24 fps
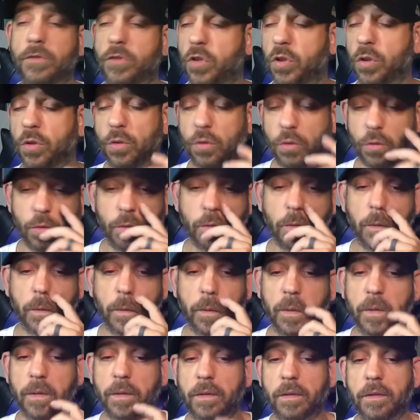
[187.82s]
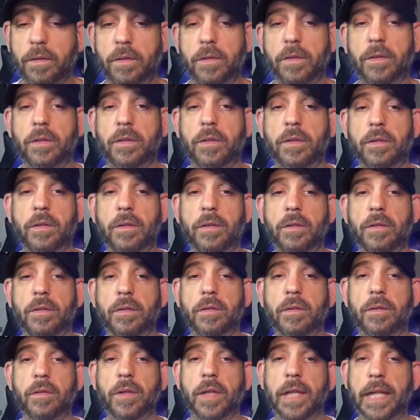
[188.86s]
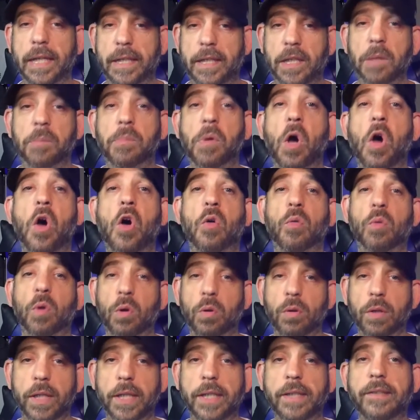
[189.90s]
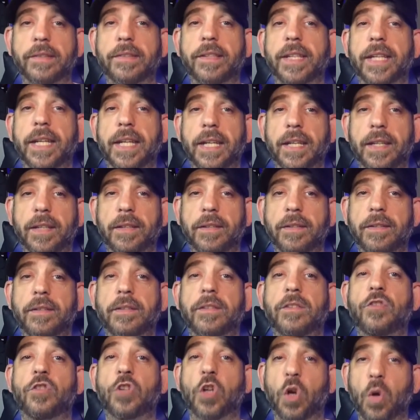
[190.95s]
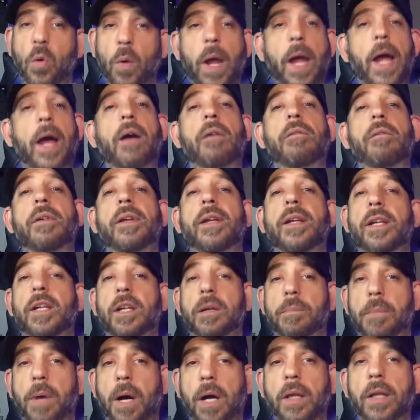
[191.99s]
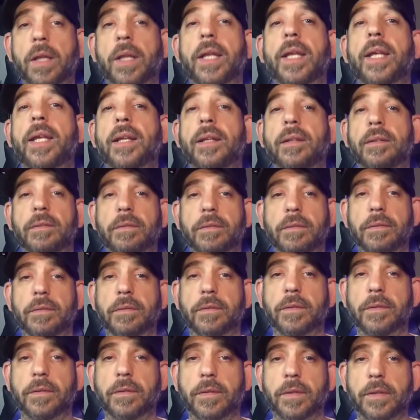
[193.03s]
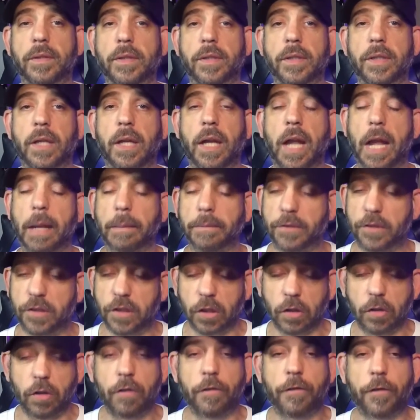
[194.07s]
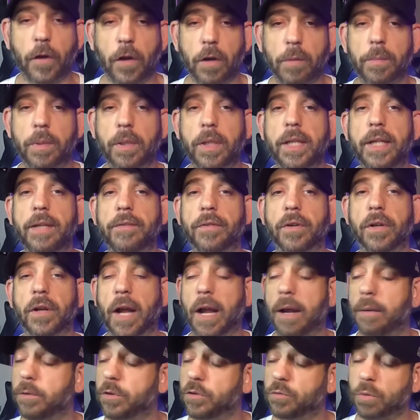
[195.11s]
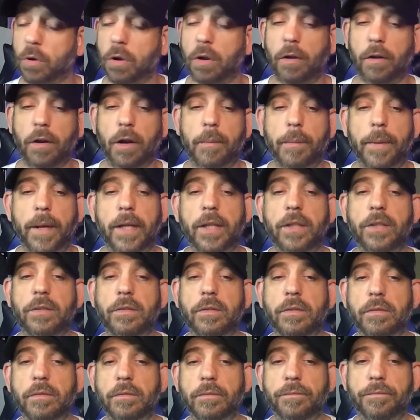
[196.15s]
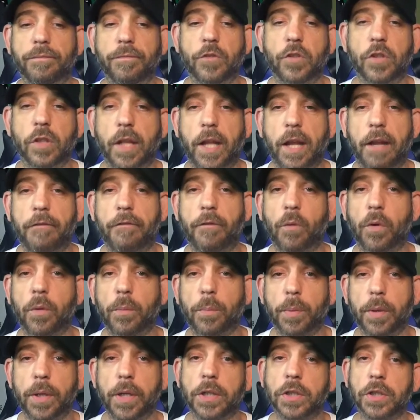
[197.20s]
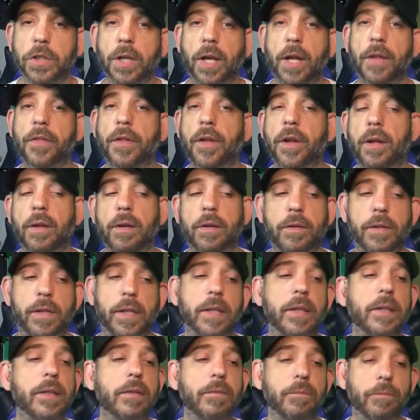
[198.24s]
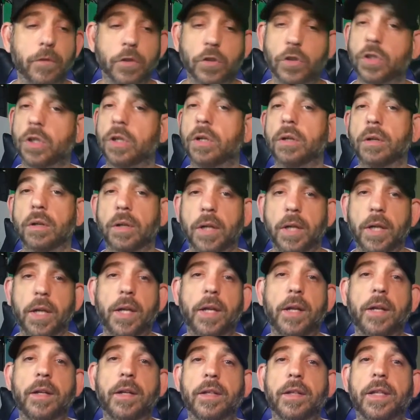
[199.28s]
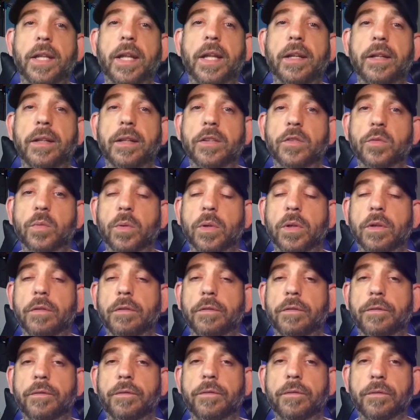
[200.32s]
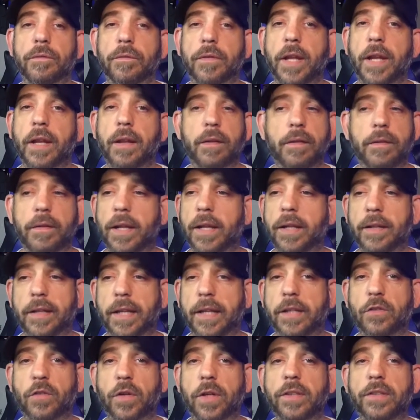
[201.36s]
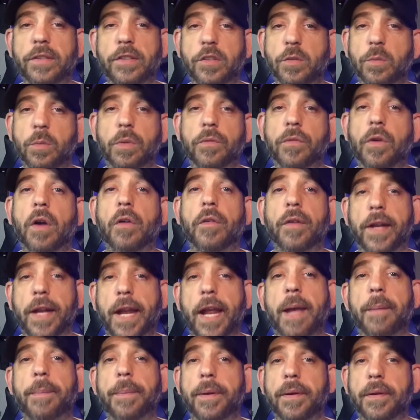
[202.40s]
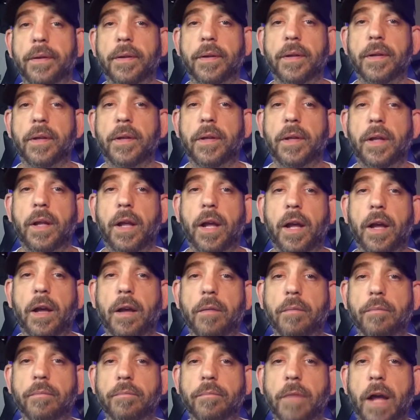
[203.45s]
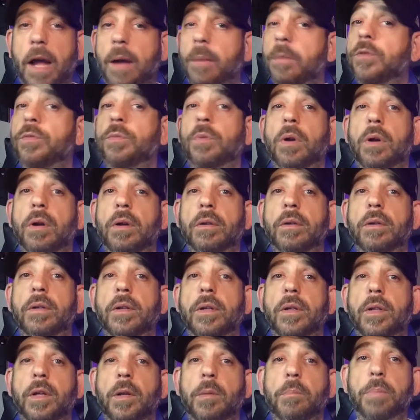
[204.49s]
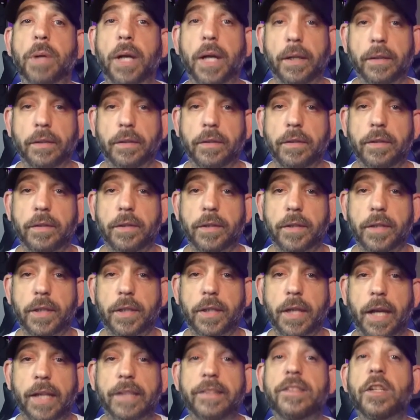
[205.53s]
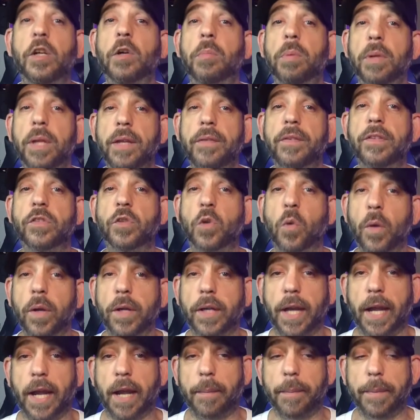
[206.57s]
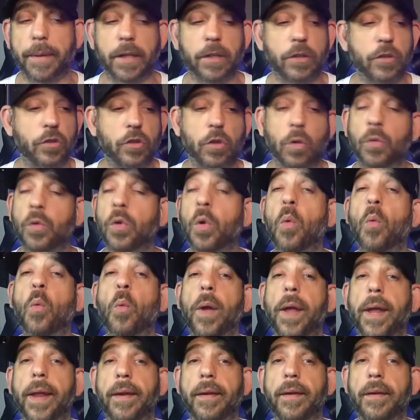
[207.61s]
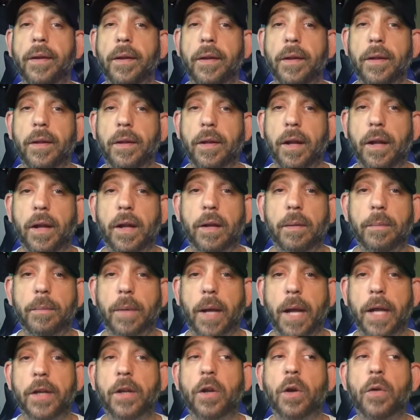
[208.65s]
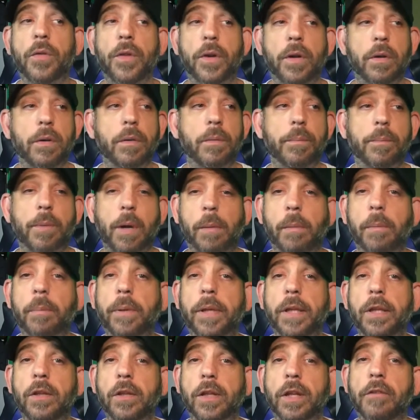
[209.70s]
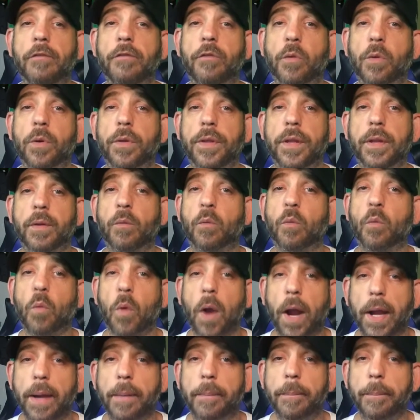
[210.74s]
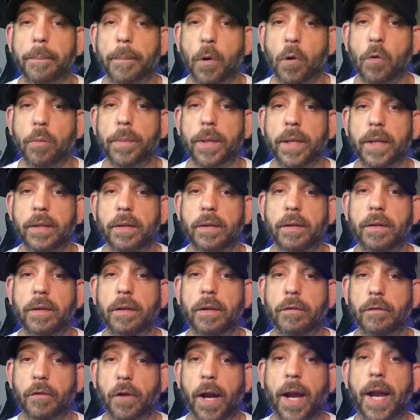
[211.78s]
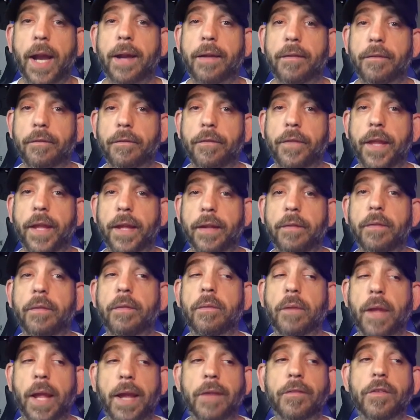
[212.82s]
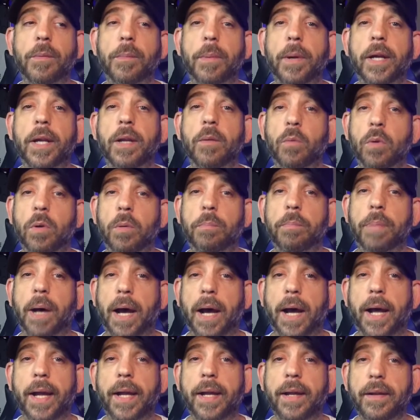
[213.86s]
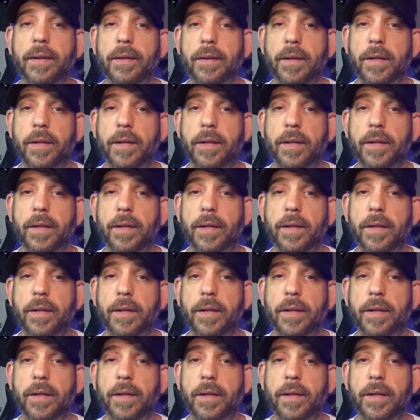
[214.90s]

to get the ball rolling to get Joe out and Kamala in. I'm still a firm believer. I was wrong on my July 4th prediction. I thought that for sure that this would have, that transition would have already happened. I was wrong, but I still believe it's going to happen. I just don't know when. I know they're probably looking for the right moment for that everybody will buy,